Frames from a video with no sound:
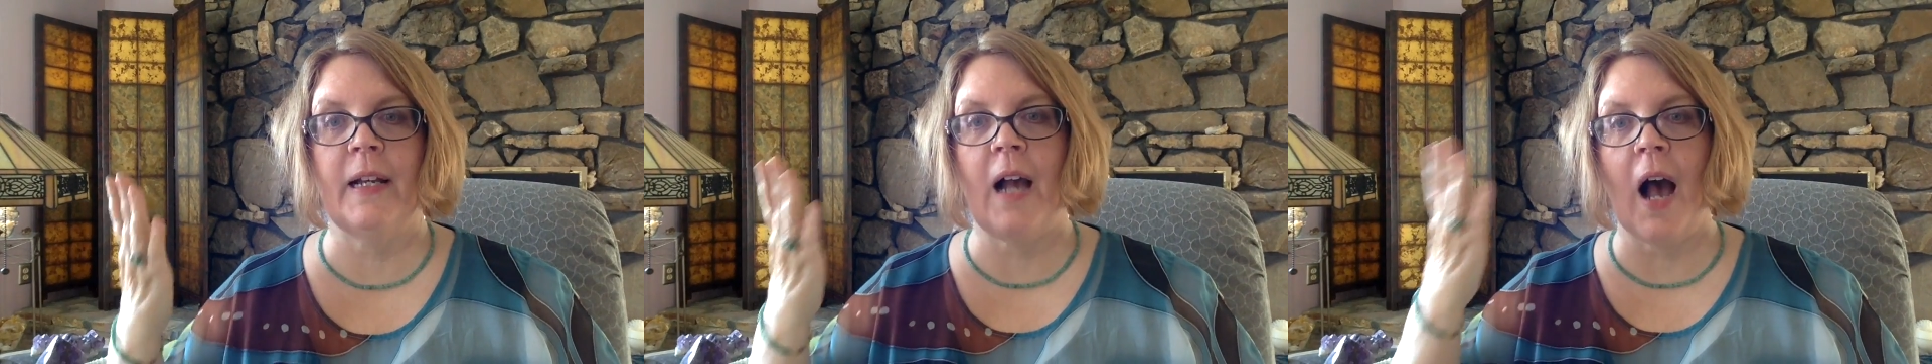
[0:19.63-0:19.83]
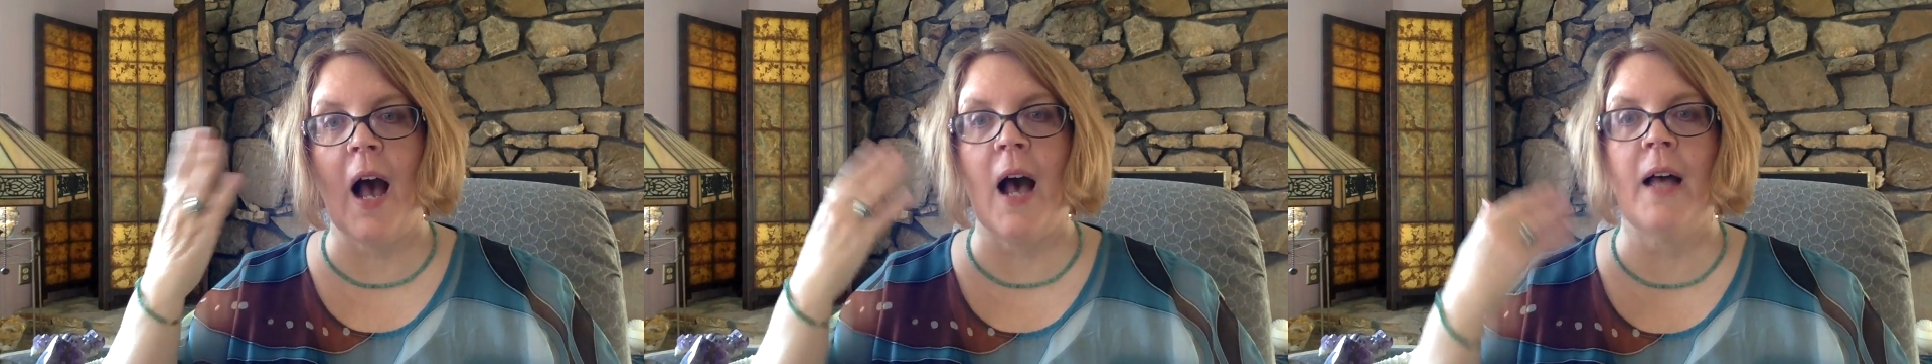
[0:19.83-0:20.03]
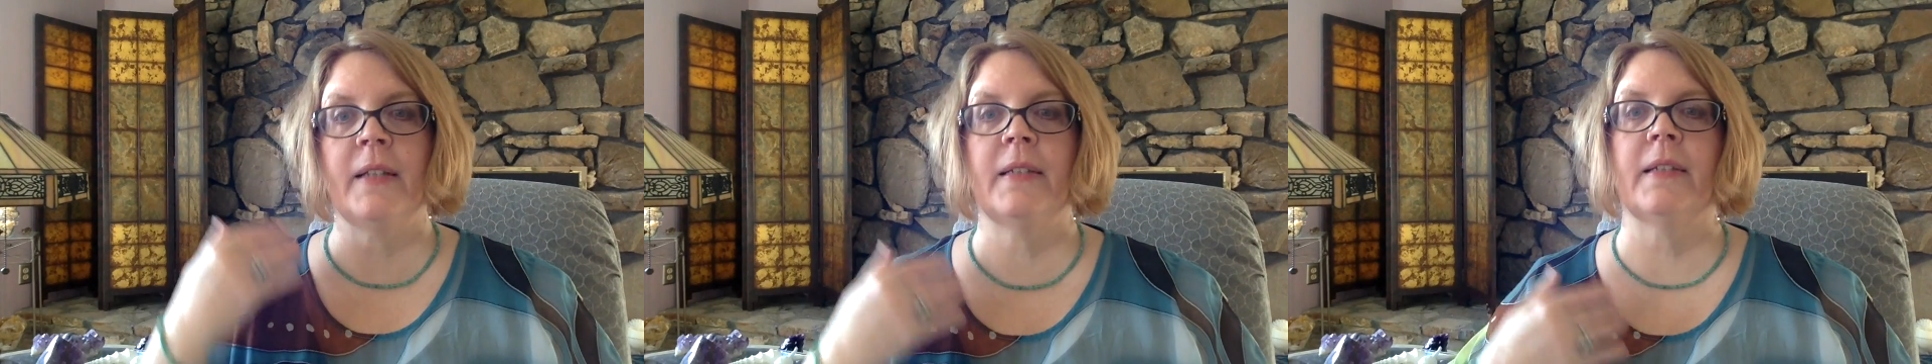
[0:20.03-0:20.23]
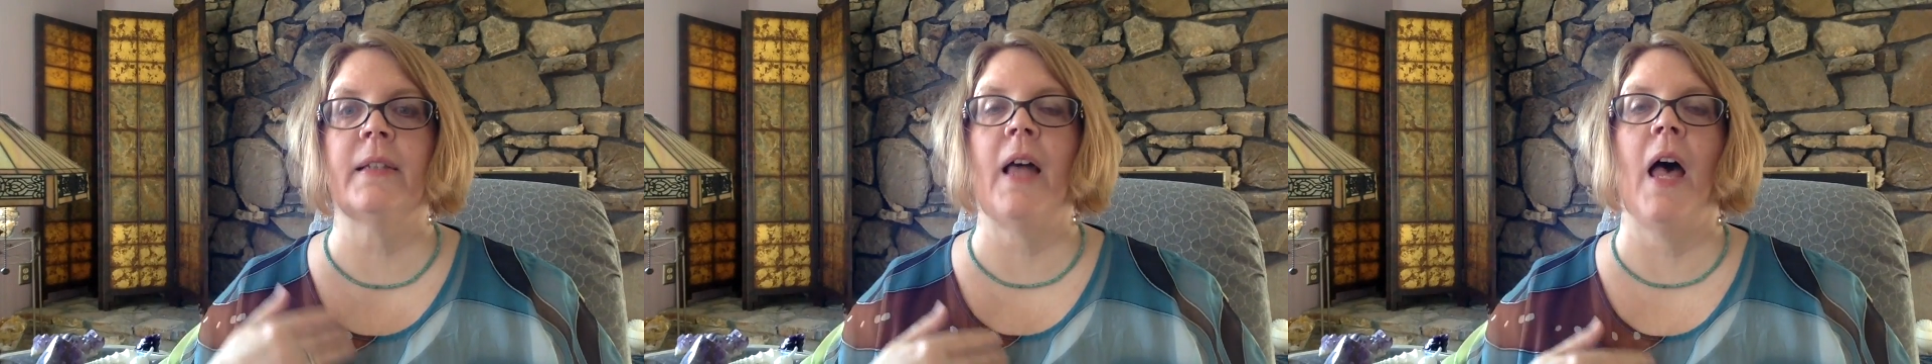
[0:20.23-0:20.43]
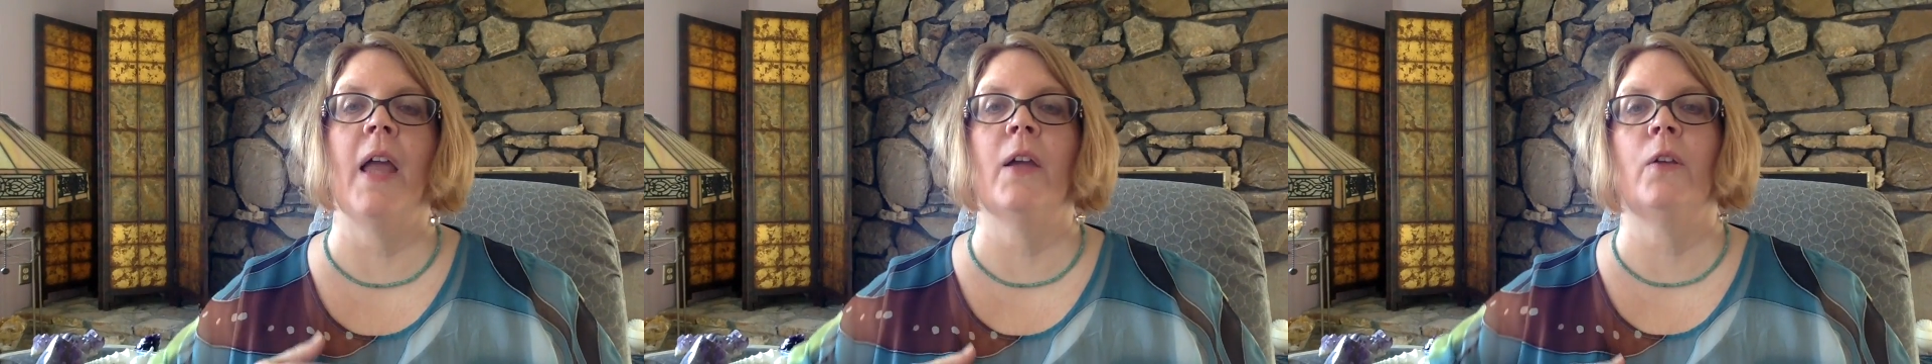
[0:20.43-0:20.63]
God's
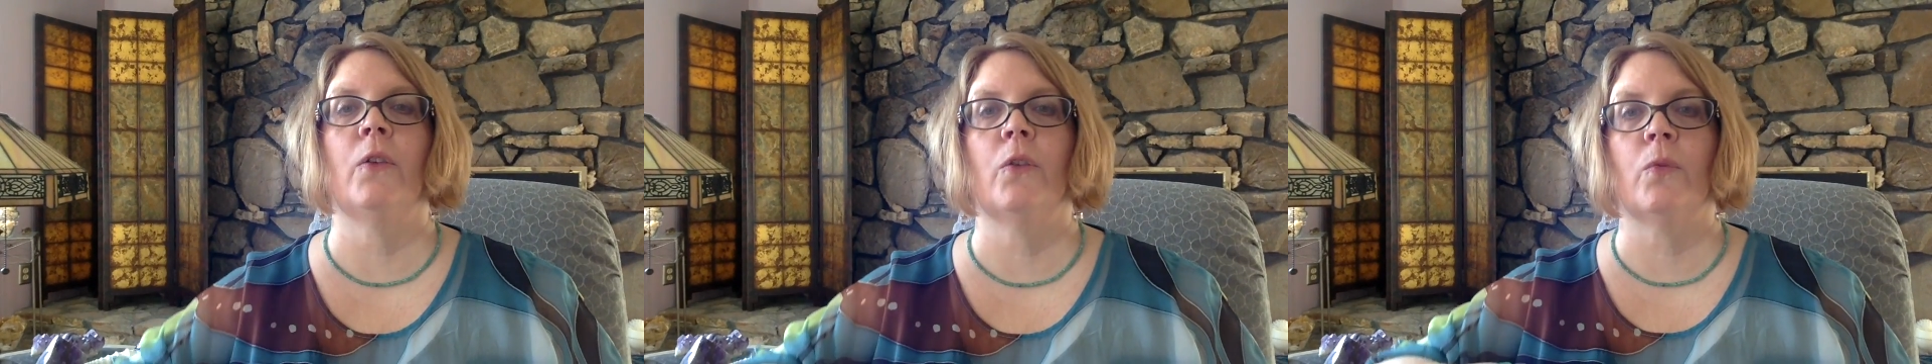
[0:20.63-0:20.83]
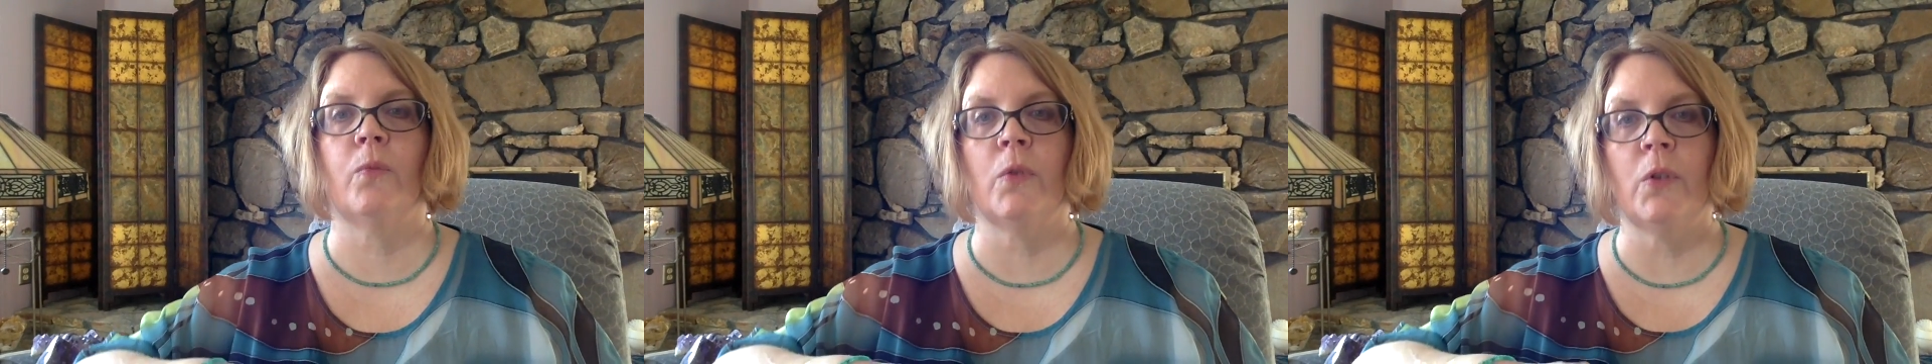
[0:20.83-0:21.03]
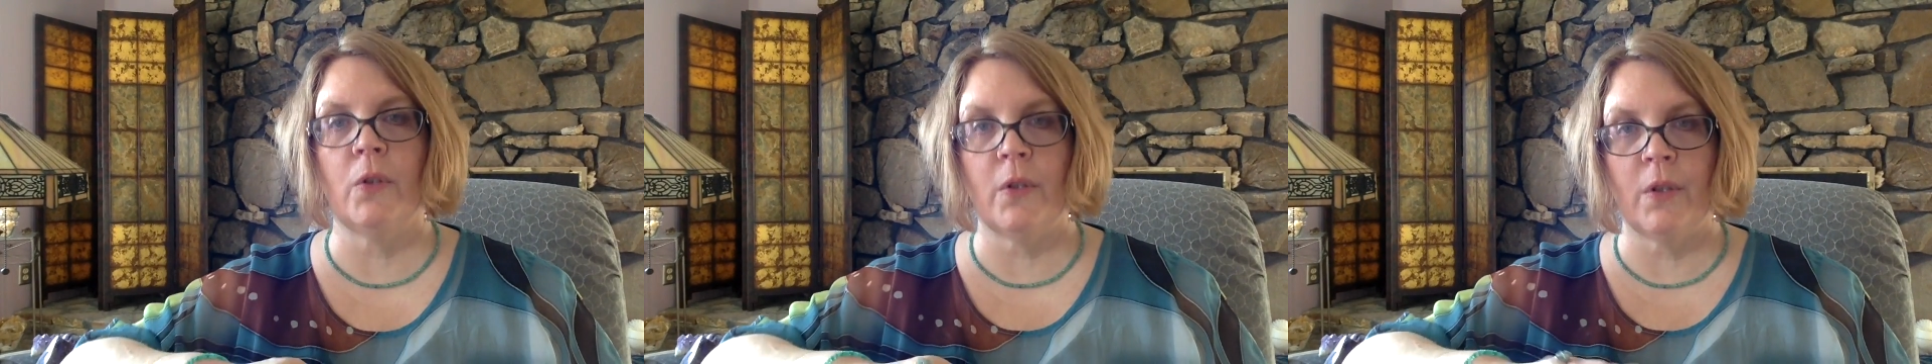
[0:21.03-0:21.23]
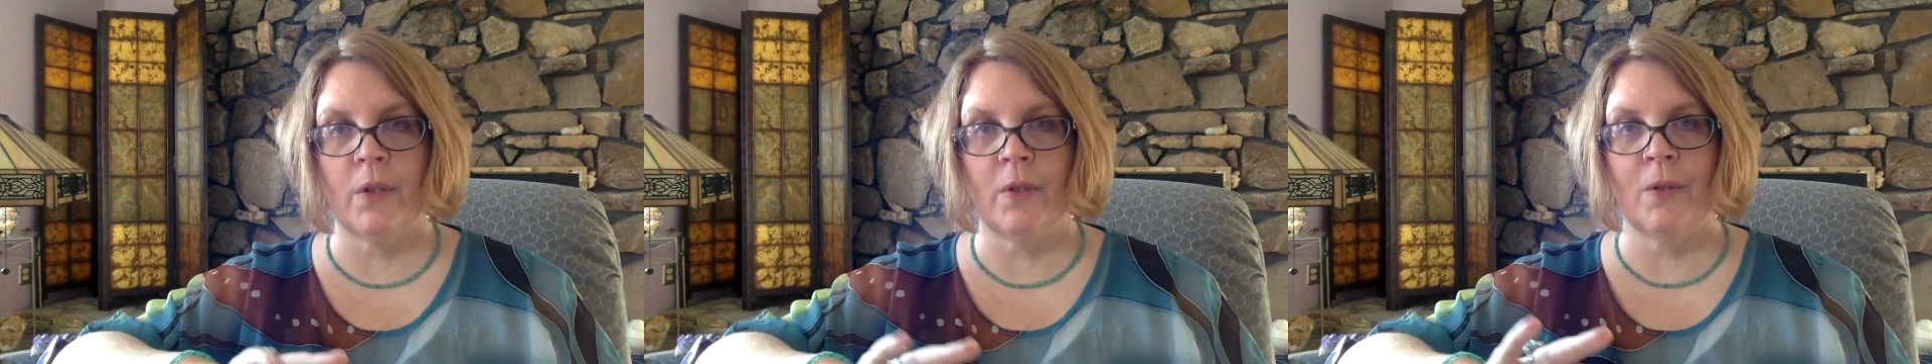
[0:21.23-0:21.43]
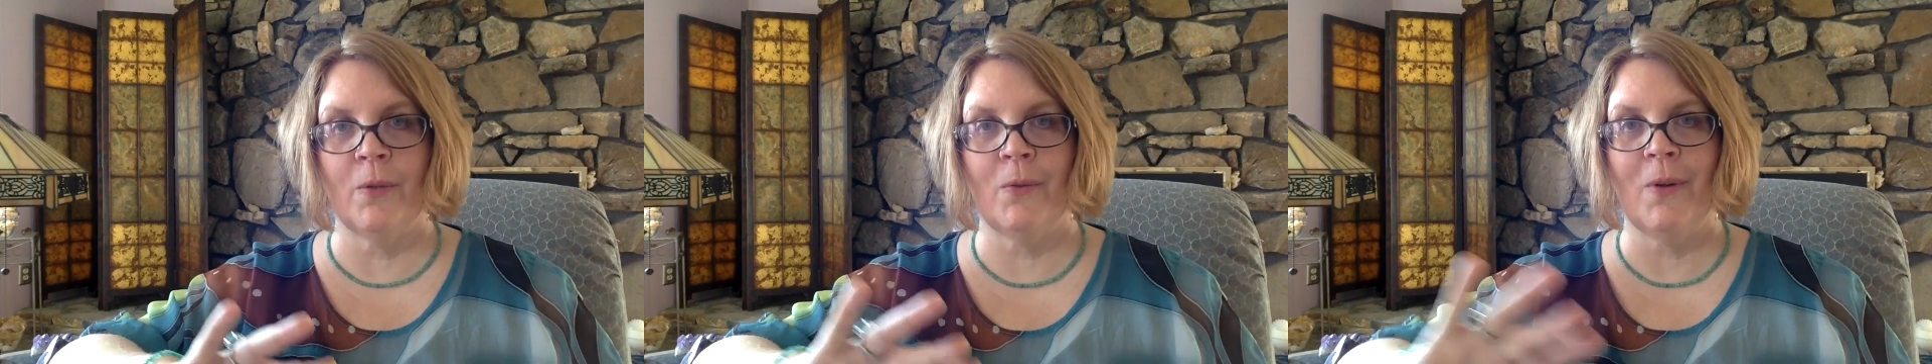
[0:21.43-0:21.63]
light through
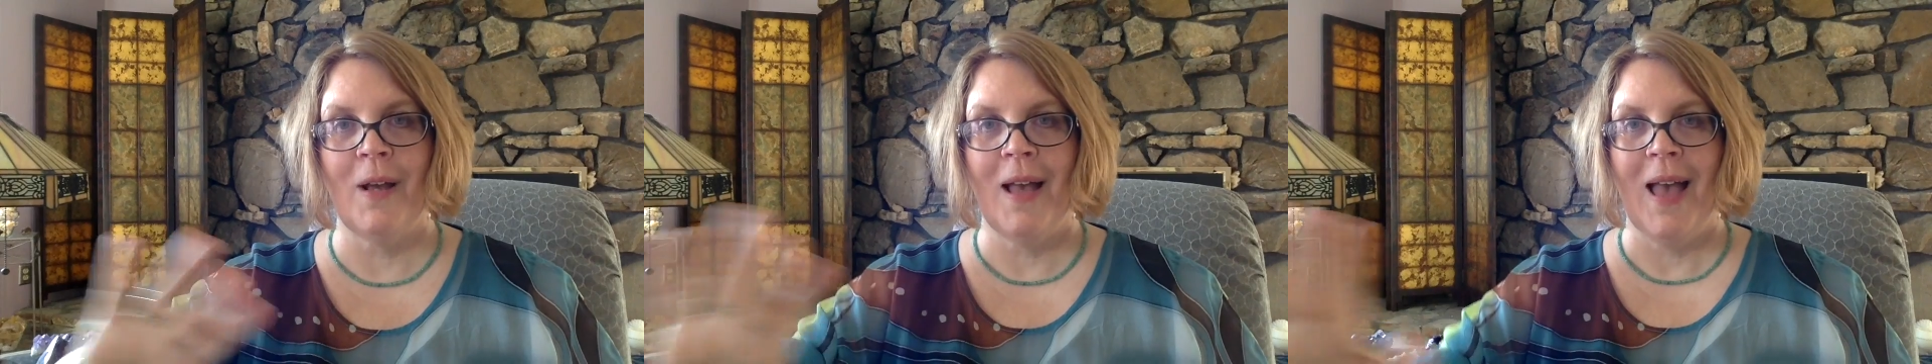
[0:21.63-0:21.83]
you